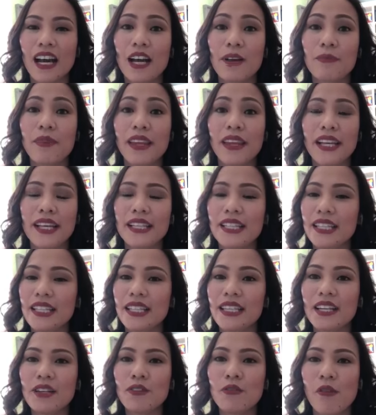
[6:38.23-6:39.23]
Um, they
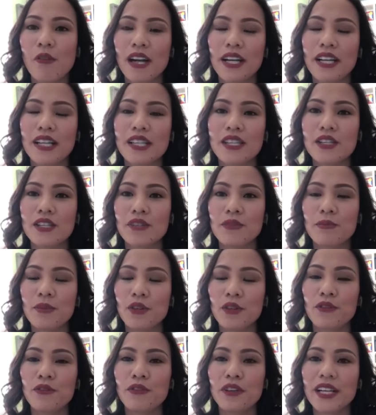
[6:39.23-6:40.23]
didn't wanted to
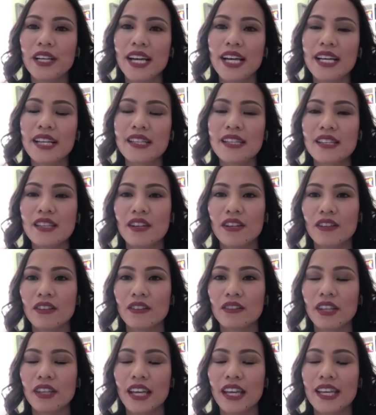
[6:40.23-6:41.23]
move with us,
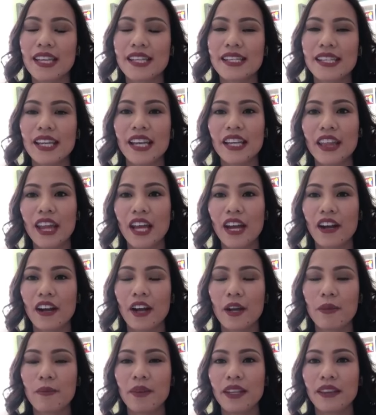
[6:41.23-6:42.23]
so they stayed
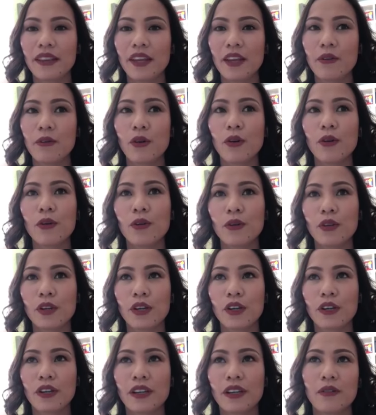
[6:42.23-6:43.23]
there. I mean, they were
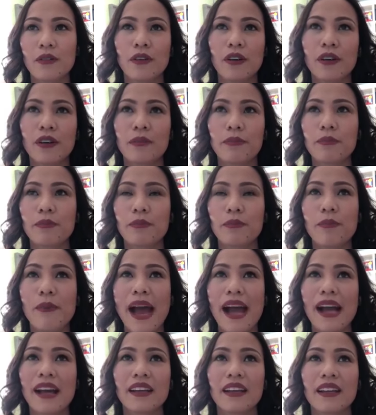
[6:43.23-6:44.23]
older. They were
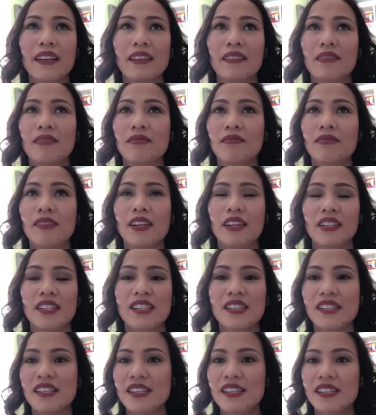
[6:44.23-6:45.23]
back in
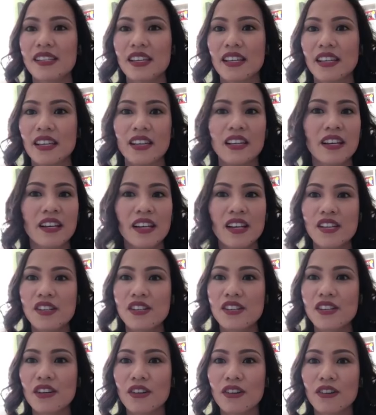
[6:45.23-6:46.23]
their 60,
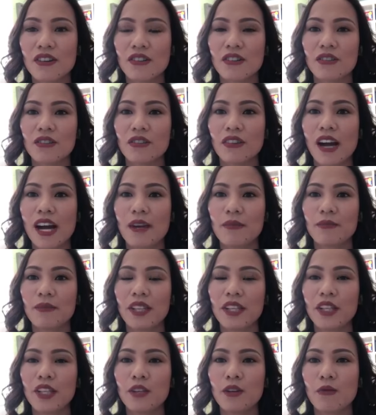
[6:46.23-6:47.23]
so um,
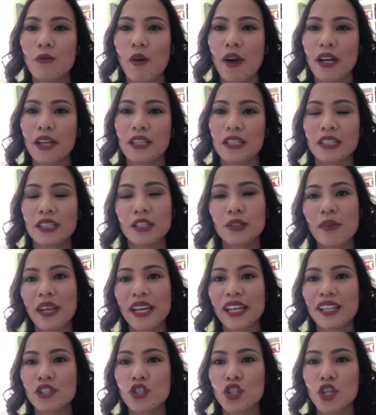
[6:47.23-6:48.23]
they didn't want to
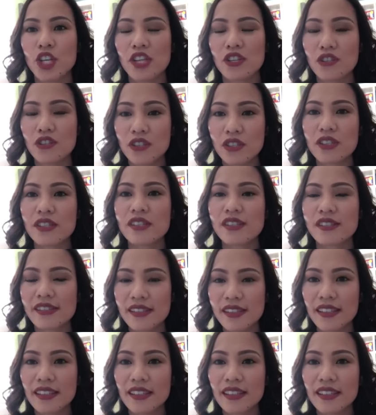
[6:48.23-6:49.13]
make the changes.